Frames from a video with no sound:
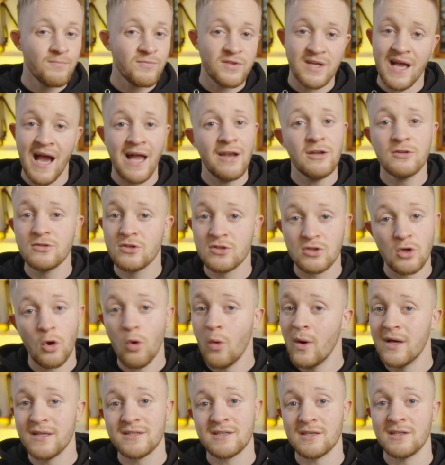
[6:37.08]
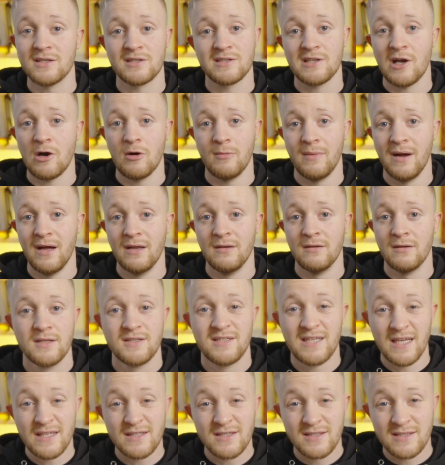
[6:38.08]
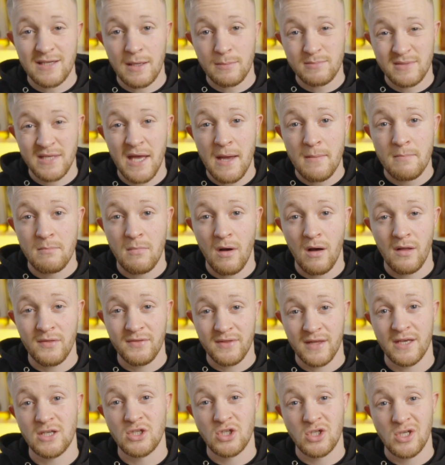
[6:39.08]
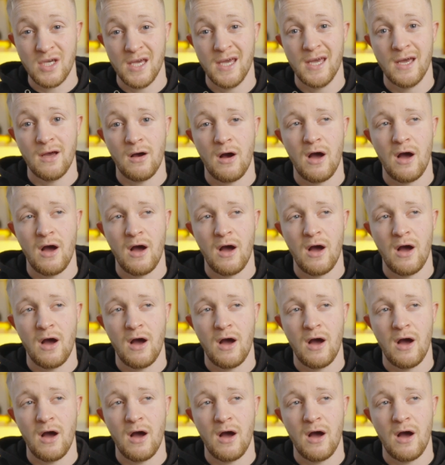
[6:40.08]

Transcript: Calendars are always going to sell, man. Since September this year,